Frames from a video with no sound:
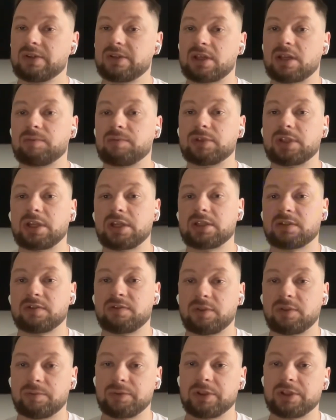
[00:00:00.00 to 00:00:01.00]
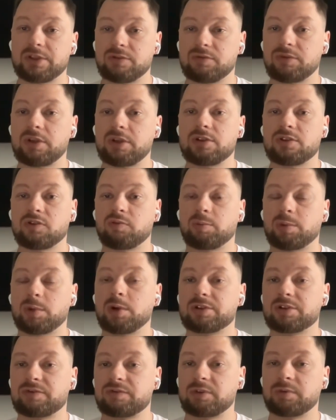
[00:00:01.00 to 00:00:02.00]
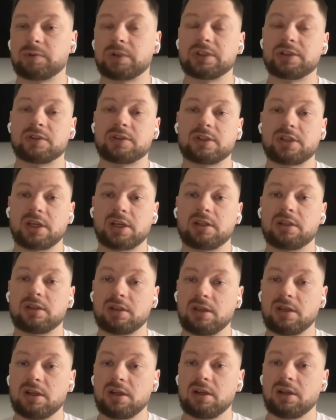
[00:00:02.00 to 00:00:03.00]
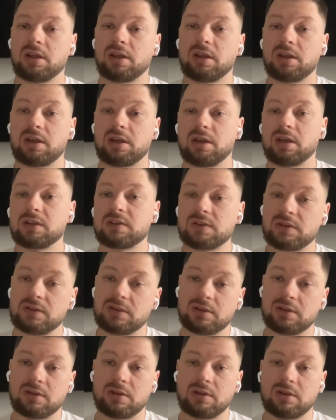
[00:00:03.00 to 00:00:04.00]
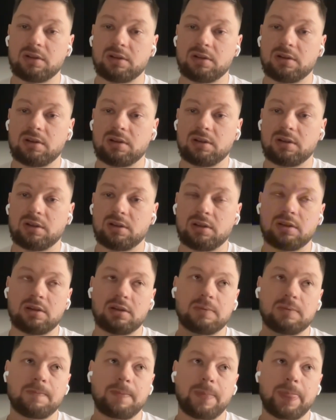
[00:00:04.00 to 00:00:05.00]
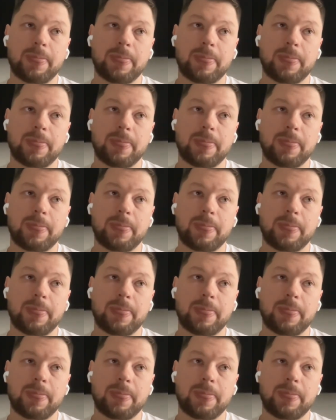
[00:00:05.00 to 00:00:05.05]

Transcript: some data from this range of blocks for 1 to 10, it the